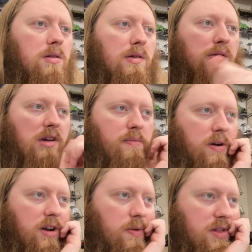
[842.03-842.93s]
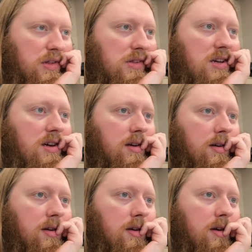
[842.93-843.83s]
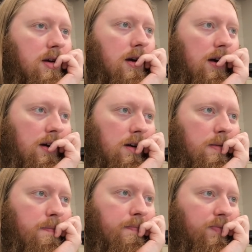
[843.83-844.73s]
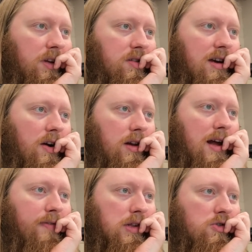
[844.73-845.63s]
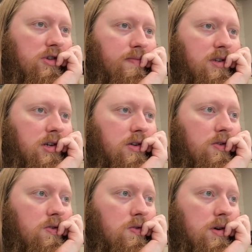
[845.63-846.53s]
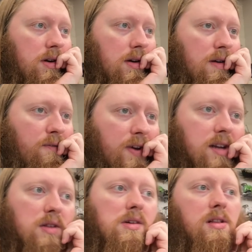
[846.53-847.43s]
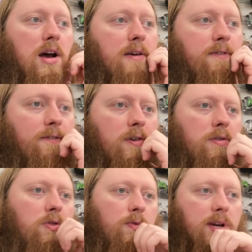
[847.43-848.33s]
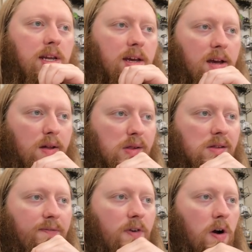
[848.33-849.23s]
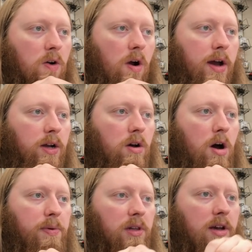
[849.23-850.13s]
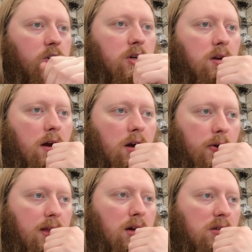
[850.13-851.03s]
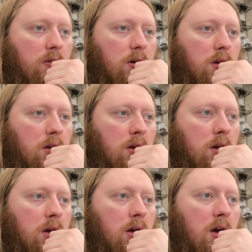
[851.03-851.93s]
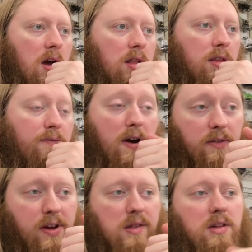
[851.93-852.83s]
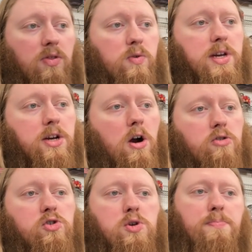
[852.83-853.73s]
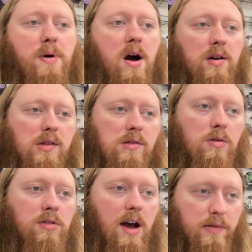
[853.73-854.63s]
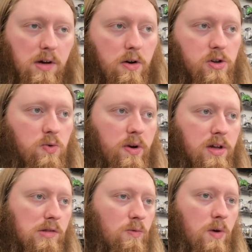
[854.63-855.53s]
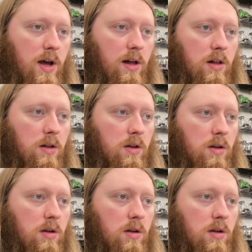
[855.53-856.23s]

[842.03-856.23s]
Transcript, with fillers: Siberia with a C, um, Dead or Alive Extreme two, Fantasy Life for three D S, Far Cry Compilation, I don't know what that's for. The Final Fantasy three cartridge and box sold, that was one hundred twenty as well.